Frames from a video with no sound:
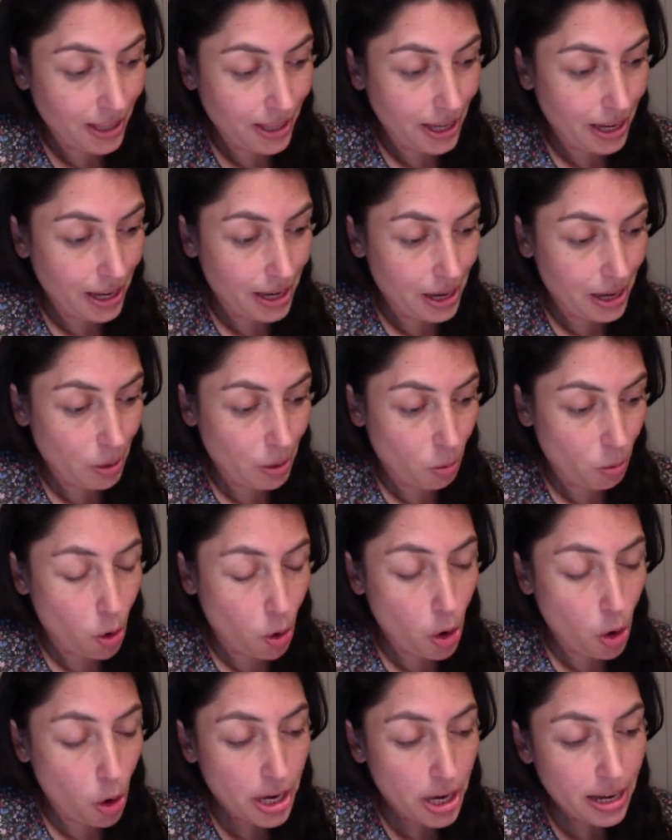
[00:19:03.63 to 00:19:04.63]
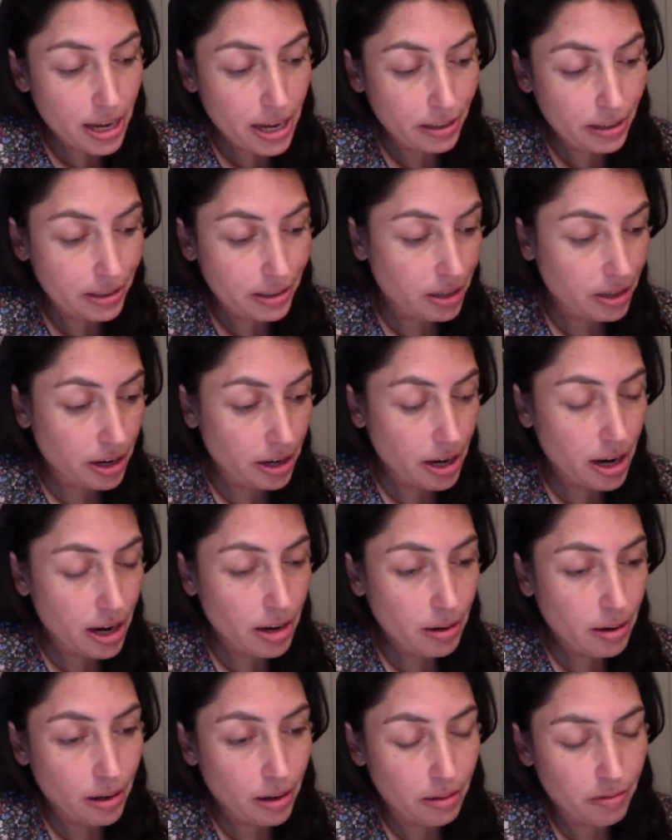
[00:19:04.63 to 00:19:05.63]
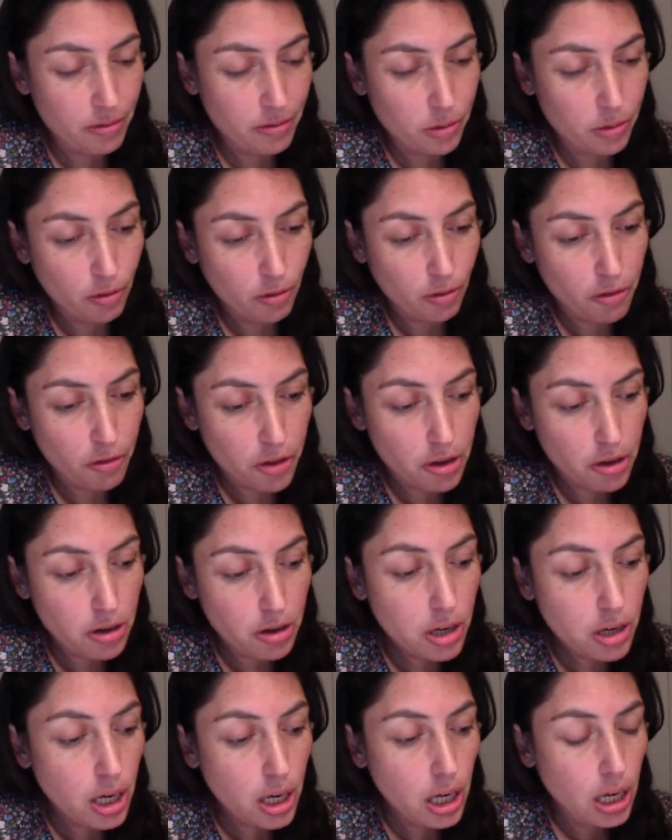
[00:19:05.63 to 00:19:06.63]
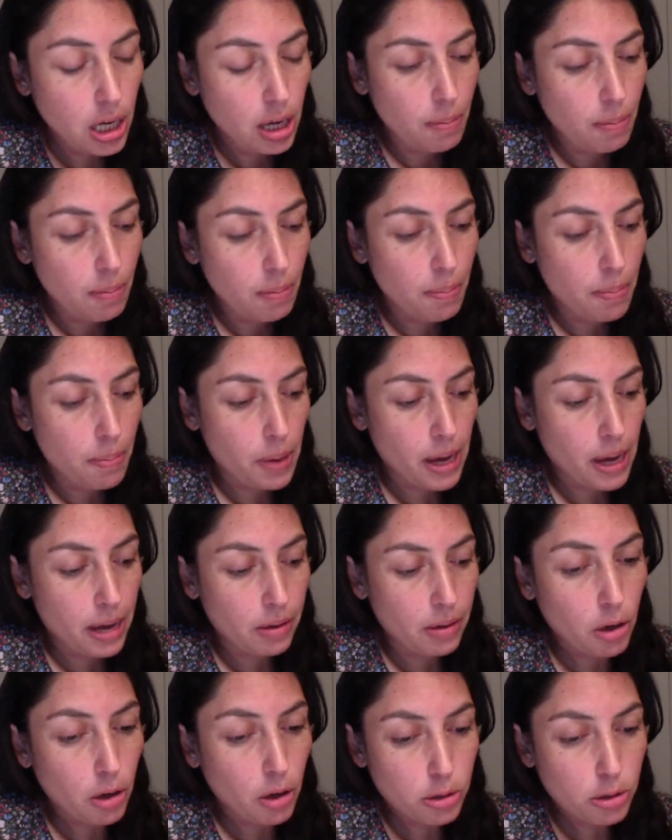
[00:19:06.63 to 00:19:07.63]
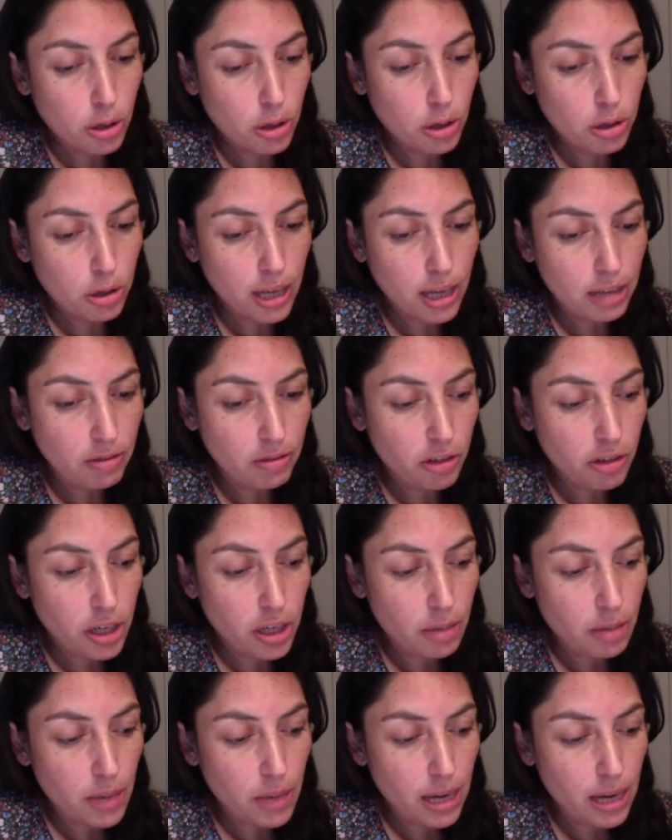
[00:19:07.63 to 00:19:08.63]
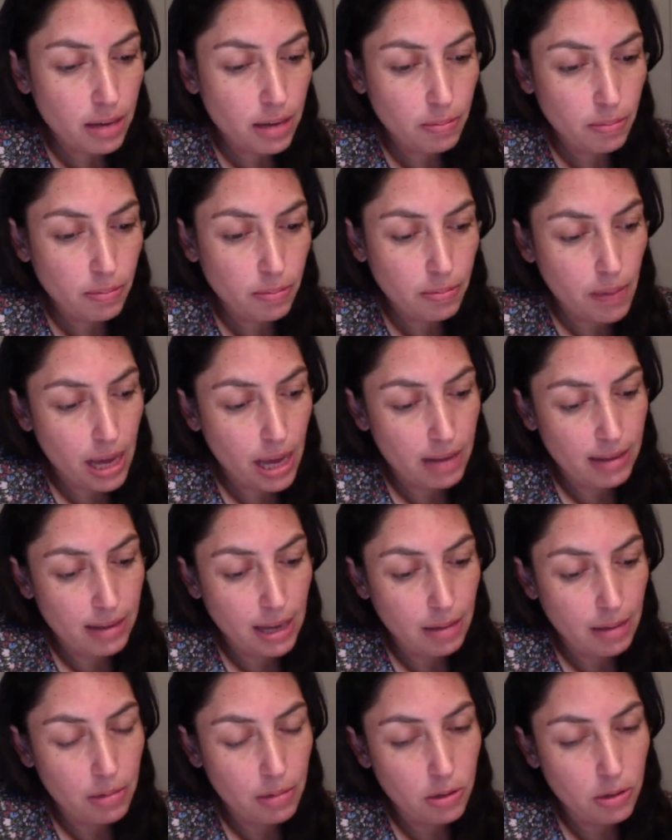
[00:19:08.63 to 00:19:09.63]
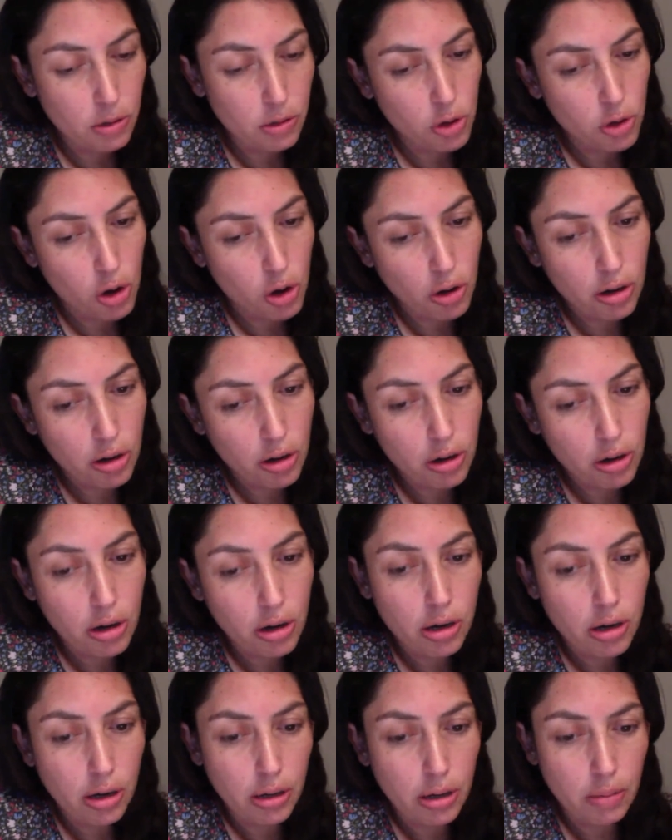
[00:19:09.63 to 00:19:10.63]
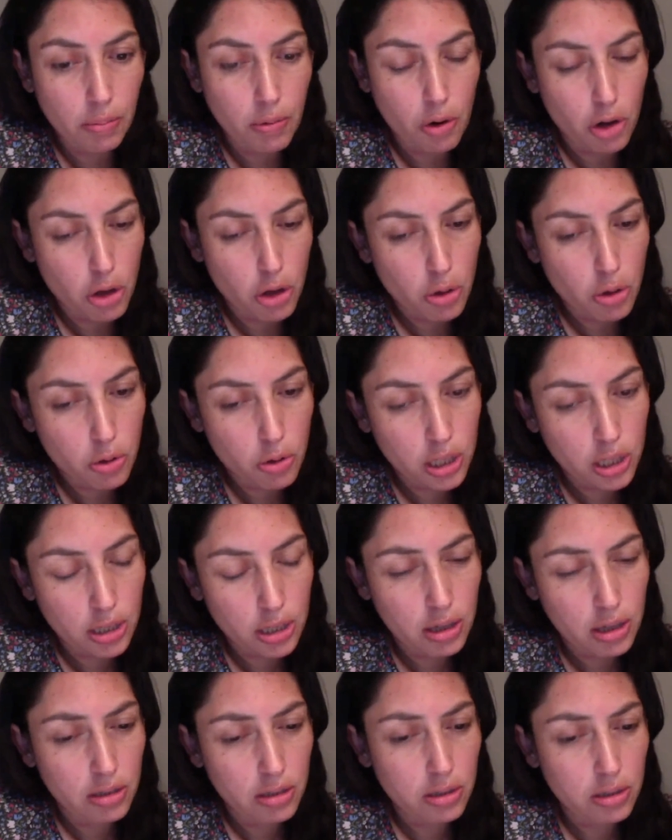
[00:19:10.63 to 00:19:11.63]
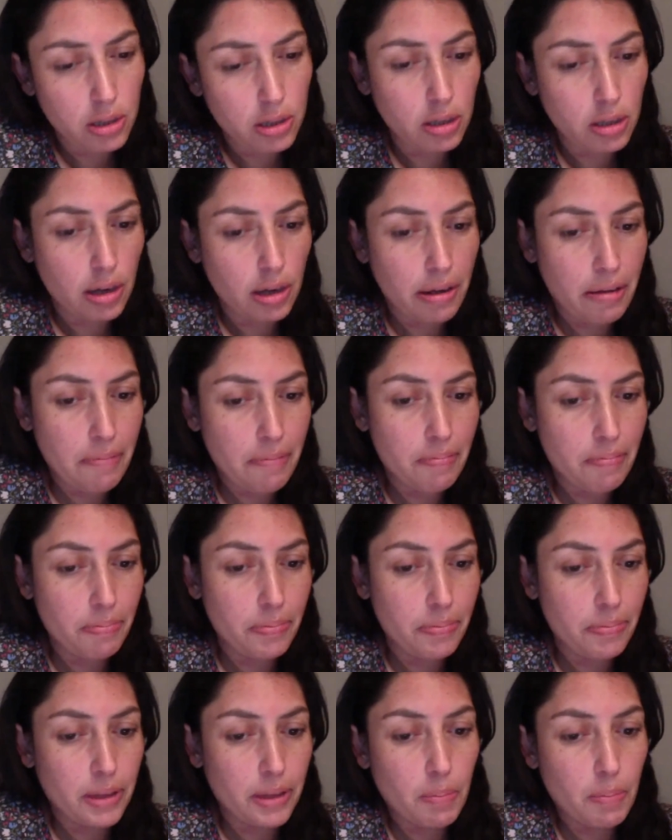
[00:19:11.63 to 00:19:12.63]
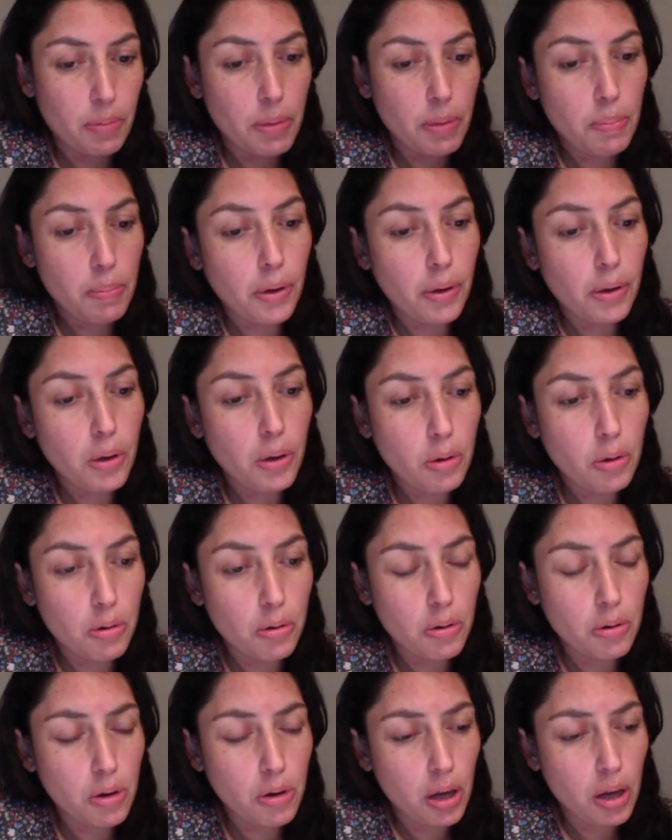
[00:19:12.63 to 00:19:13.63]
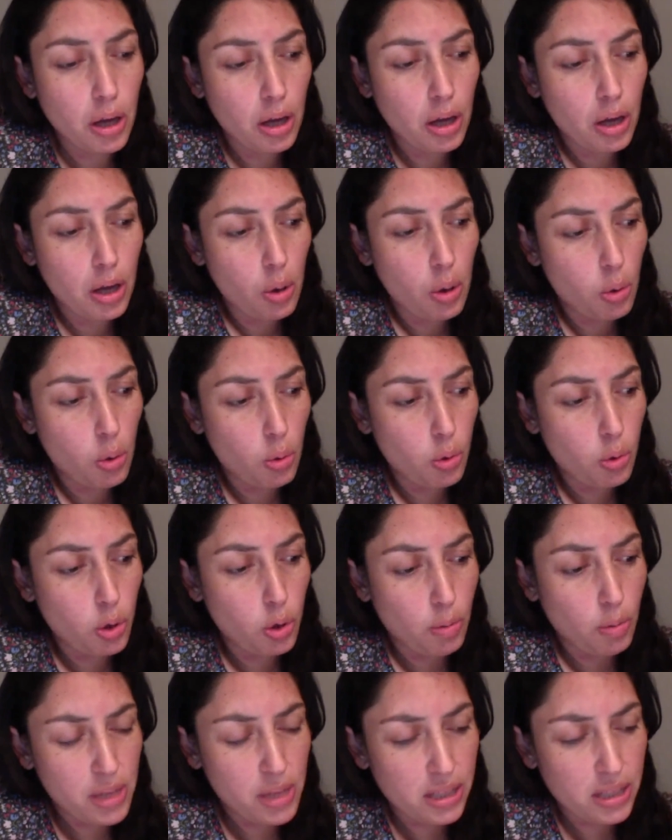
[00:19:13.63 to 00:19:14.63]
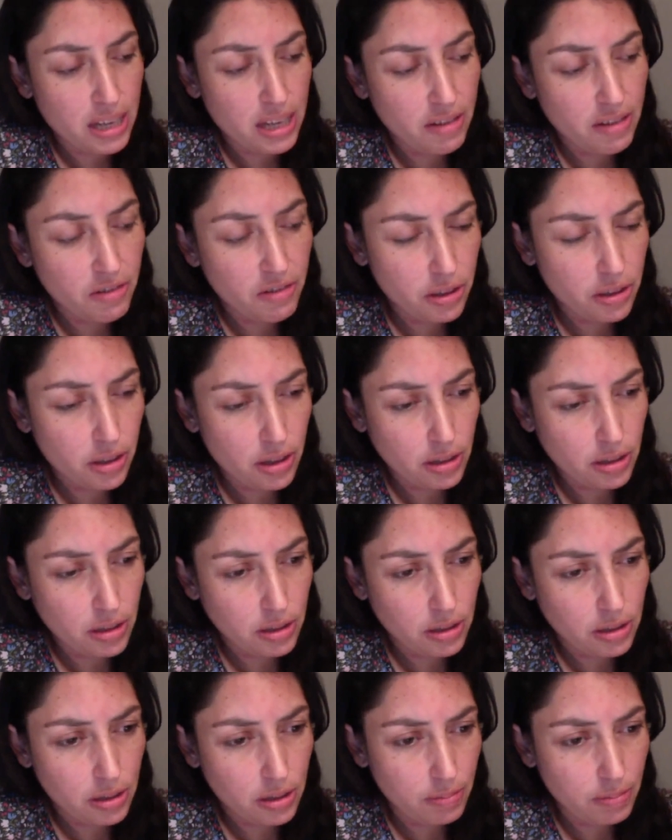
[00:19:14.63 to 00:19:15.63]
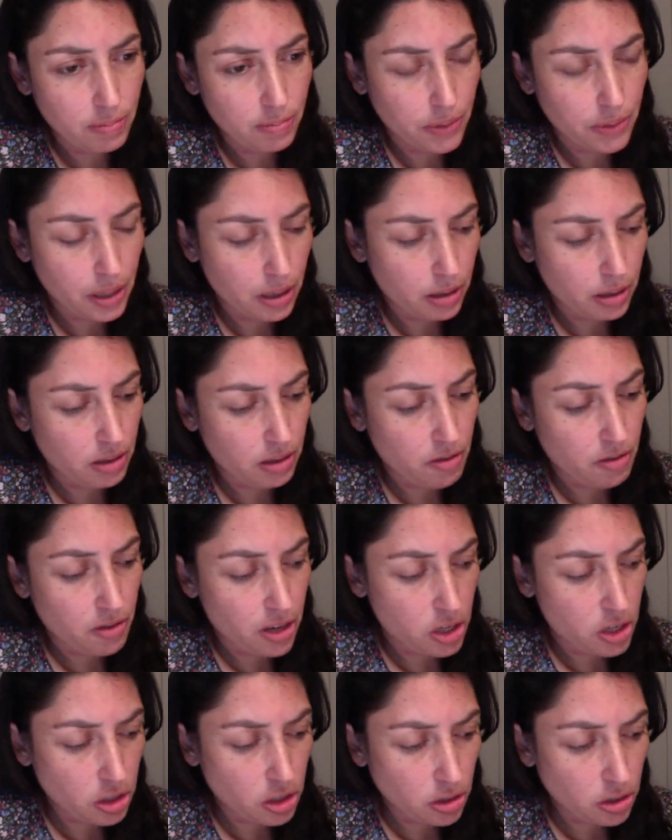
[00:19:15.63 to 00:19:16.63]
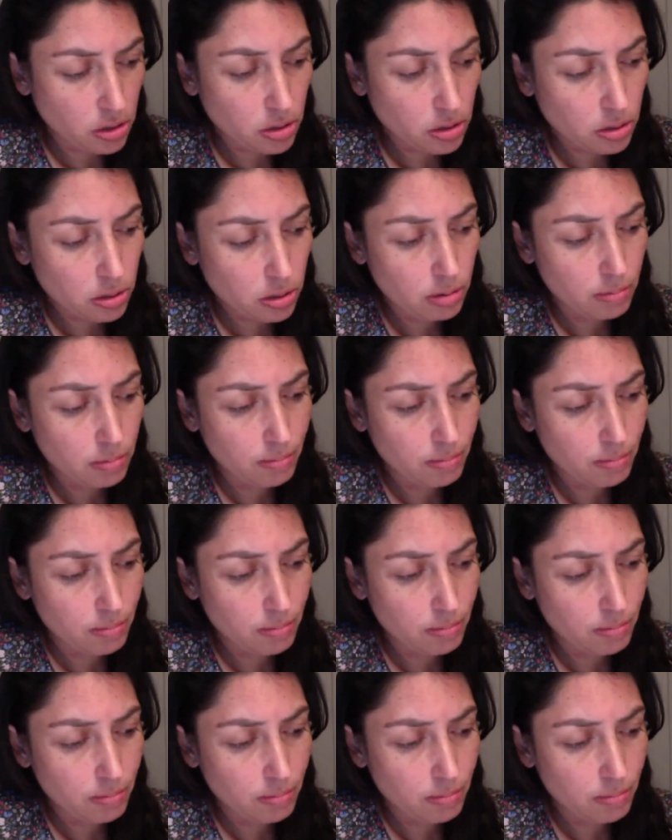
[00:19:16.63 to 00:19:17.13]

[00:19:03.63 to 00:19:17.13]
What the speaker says: worry and scared of some fear, but also that fear make them stronger, more unit. The people who don't believe in these divisions